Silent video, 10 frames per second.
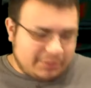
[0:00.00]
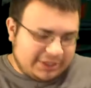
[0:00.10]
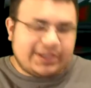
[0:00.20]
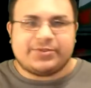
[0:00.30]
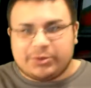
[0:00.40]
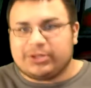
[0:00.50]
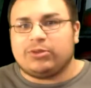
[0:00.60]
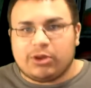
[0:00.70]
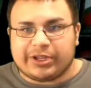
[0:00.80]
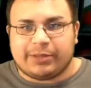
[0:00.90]
but it gives you the
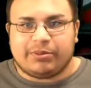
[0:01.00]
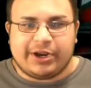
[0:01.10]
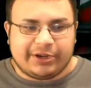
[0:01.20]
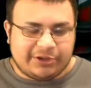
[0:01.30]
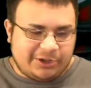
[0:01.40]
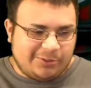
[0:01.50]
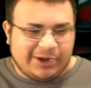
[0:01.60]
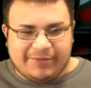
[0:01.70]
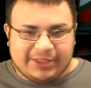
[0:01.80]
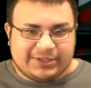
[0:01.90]
look of the predator, where
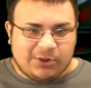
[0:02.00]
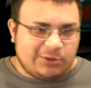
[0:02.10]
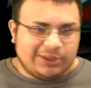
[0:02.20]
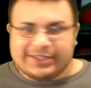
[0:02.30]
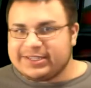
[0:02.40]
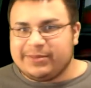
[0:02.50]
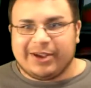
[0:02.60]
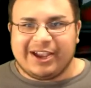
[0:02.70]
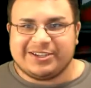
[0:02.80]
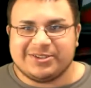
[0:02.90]
everything's all glistening
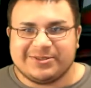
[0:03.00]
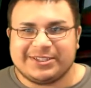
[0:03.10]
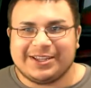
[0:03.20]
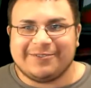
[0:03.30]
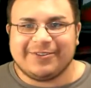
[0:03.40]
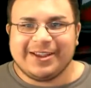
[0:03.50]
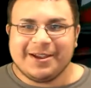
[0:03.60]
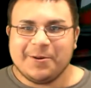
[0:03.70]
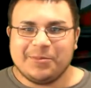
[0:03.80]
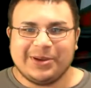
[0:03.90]
behind you and stuff.
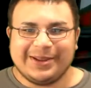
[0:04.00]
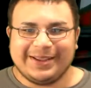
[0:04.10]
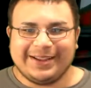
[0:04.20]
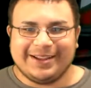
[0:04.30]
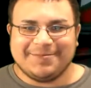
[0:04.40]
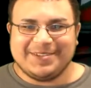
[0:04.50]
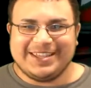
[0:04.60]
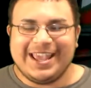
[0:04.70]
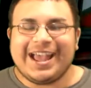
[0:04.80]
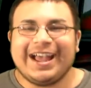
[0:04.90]
But
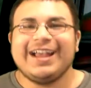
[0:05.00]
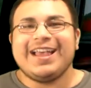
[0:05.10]
yeah,